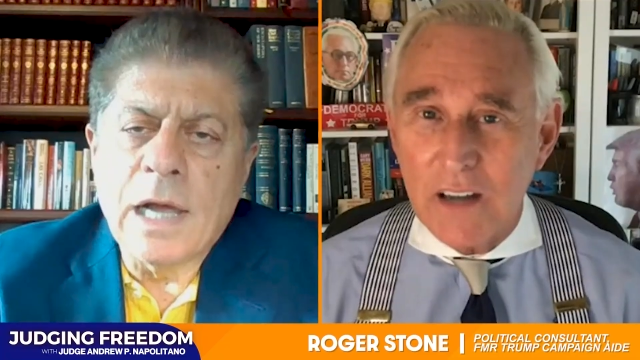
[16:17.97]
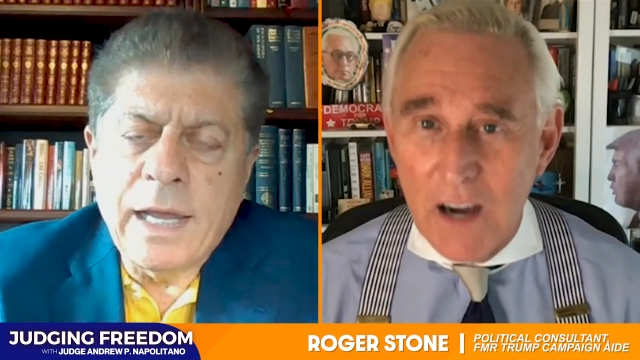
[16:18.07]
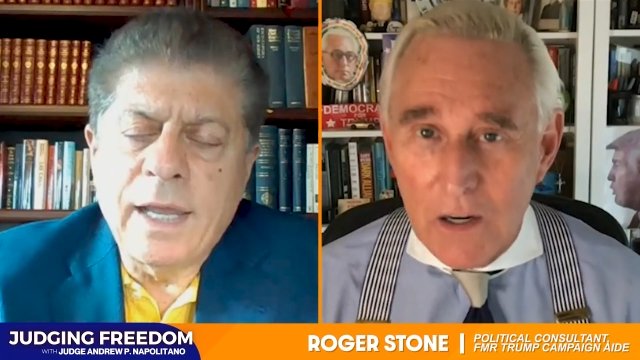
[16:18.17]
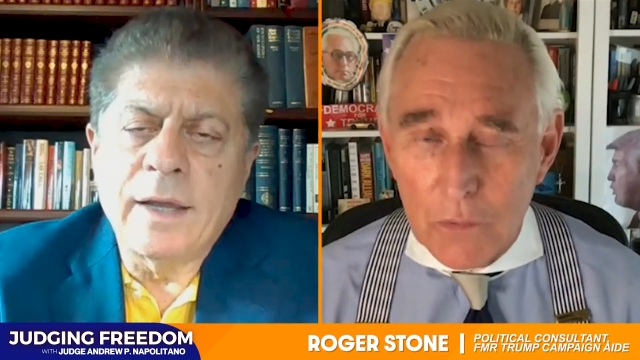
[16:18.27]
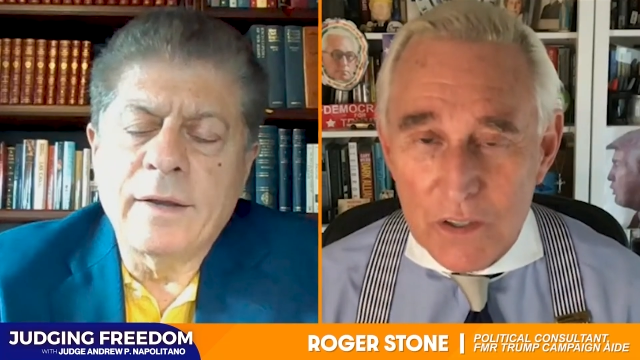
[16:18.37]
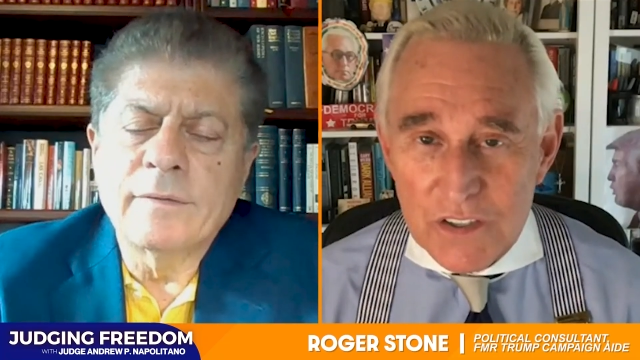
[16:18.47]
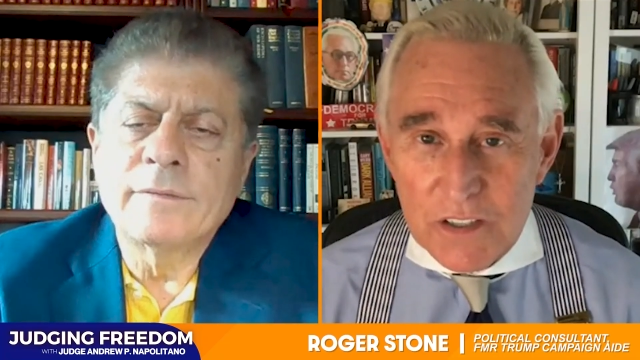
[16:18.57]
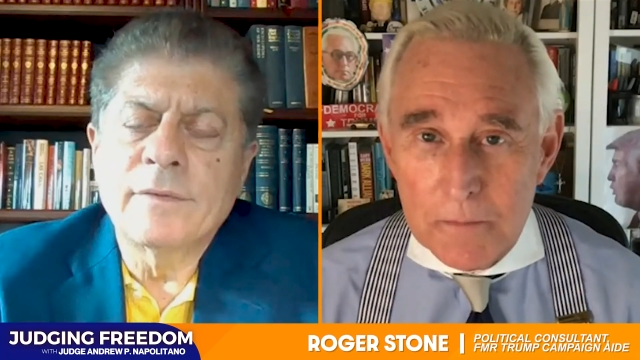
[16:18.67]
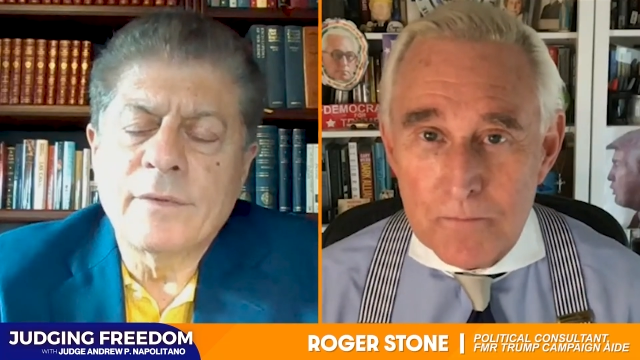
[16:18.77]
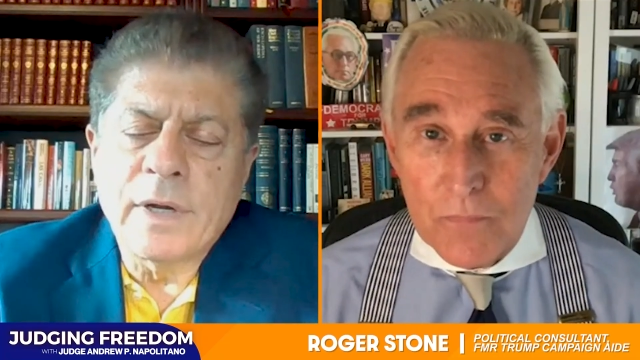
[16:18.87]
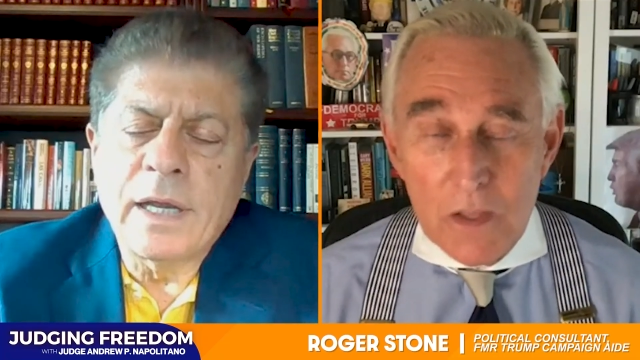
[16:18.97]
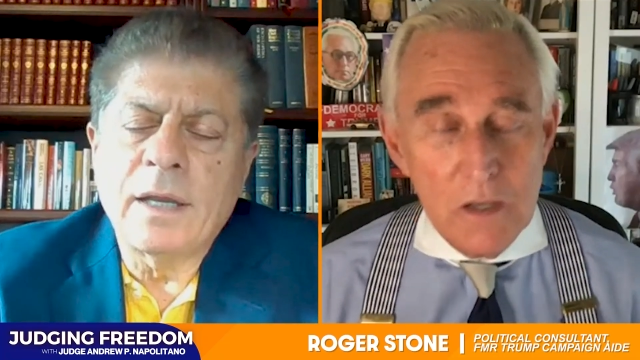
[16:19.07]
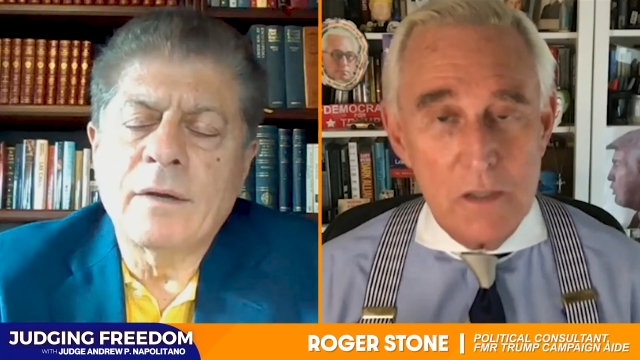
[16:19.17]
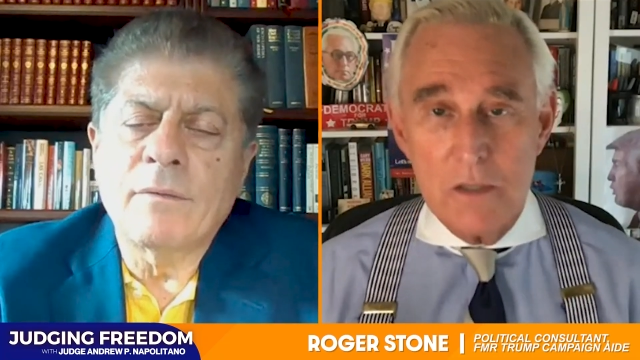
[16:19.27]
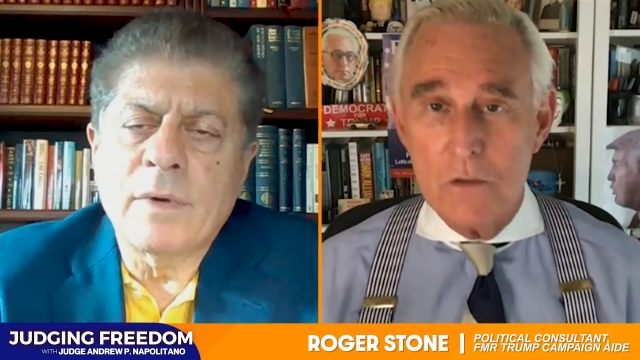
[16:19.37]
Speaker 1: lying, to Congress.
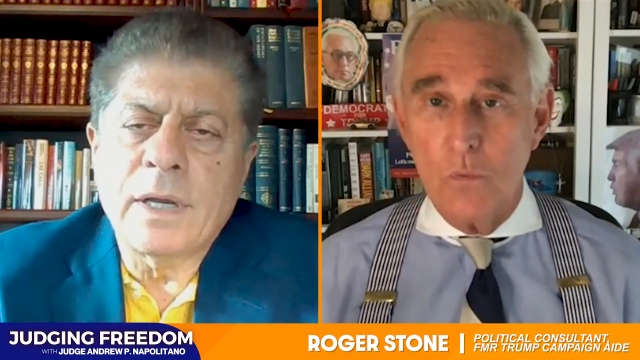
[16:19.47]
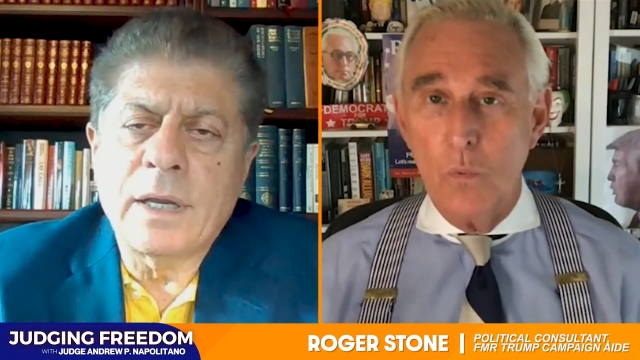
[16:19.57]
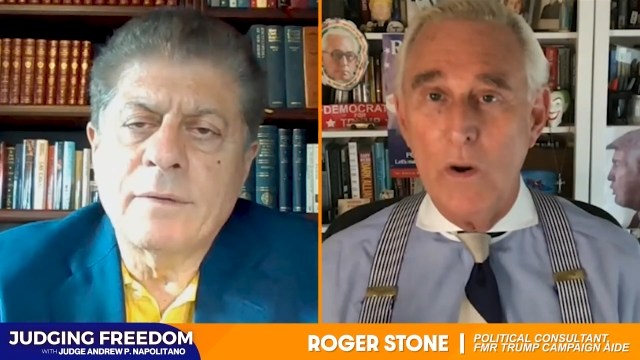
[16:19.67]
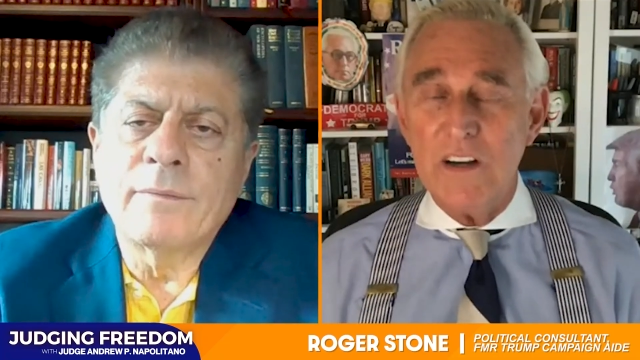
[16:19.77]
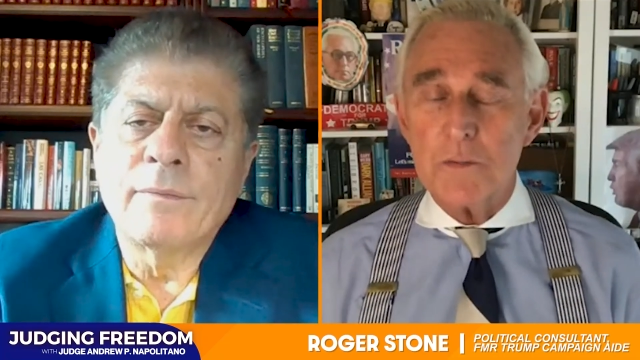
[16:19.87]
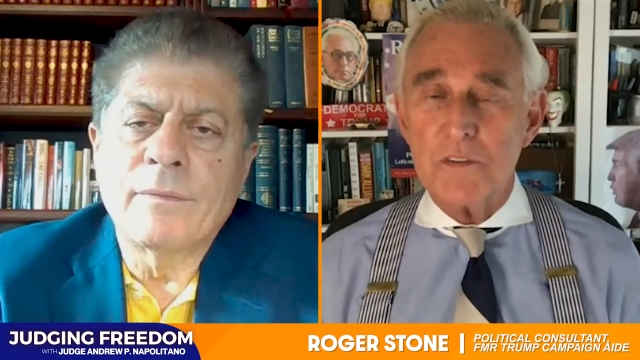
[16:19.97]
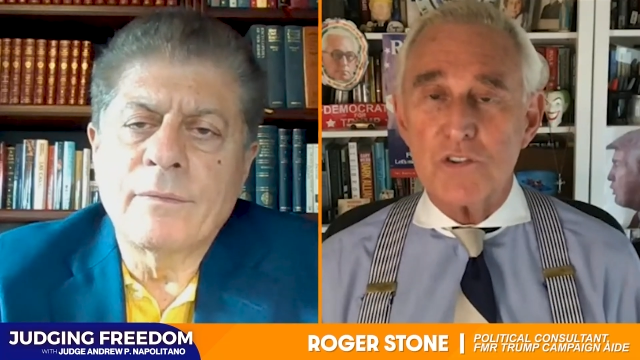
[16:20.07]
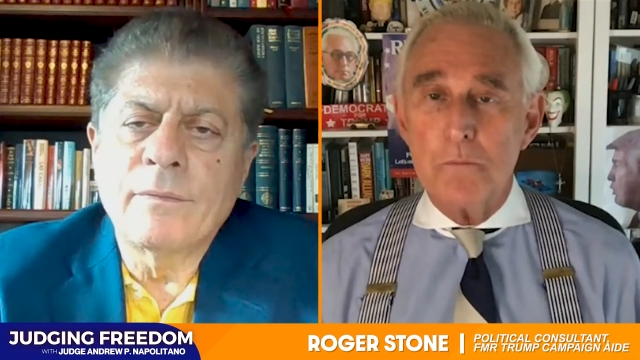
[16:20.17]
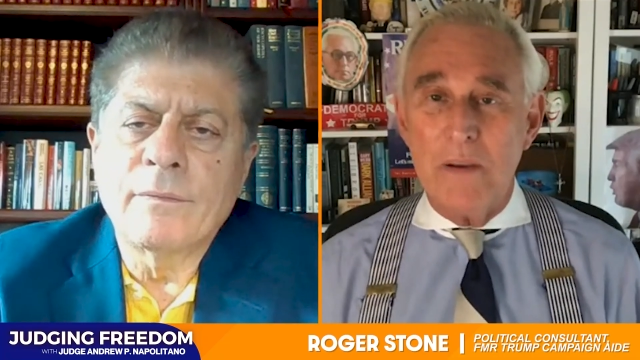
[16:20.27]
Right, right. When is Mr.